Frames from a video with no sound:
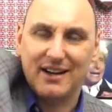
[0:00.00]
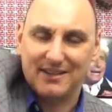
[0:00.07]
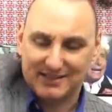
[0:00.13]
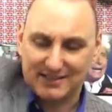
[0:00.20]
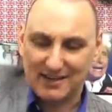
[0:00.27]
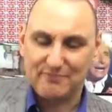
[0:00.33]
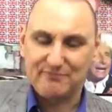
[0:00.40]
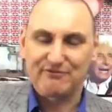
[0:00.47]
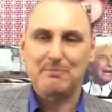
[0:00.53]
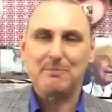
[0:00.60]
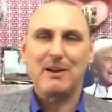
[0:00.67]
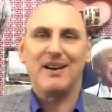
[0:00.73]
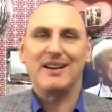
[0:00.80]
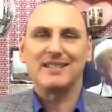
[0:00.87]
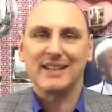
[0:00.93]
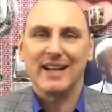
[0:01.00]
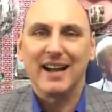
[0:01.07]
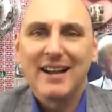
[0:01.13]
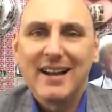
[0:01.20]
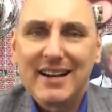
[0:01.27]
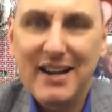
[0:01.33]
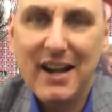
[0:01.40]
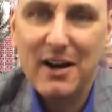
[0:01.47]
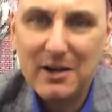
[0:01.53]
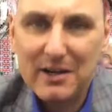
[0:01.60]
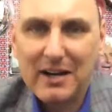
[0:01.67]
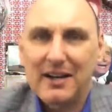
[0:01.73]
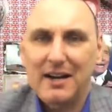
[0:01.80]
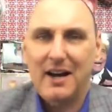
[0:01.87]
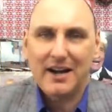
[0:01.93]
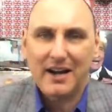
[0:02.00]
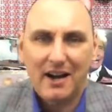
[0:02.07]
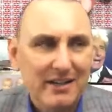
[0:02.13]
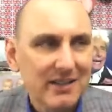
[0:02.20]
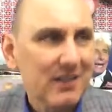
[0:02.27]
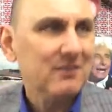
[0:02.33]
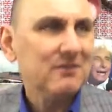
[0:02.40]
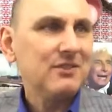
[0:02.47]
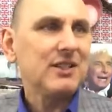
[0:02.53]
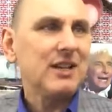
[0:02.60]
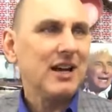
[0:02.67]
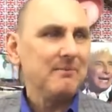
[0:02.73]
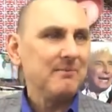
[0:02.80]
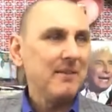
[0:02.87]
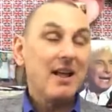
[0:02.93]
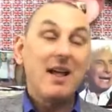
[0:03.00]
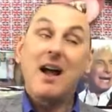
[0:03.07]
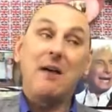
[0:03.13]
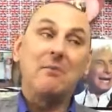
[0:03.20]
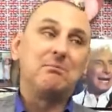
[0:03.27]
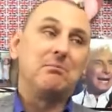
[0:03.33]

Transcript: I asked, I've replied to that. No, I, I, I don't. Um,